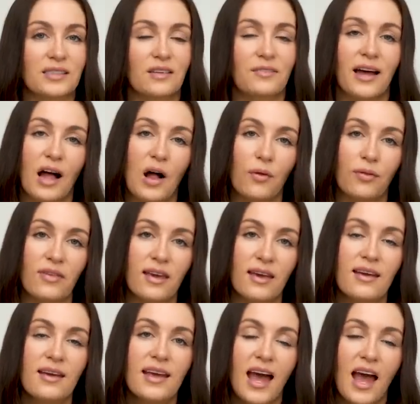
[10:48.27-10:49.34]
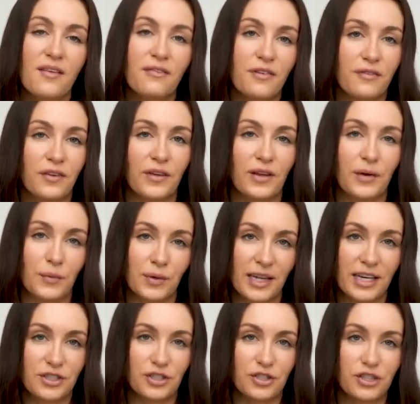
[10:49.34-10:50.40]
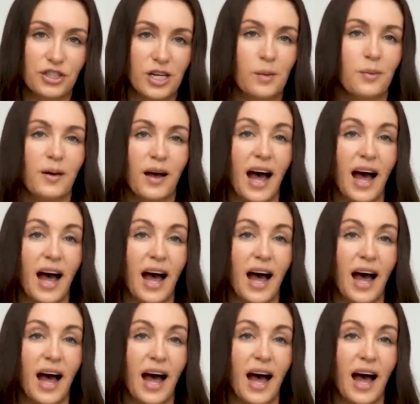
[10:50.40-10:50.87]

of a healthy and fulfilling relationship.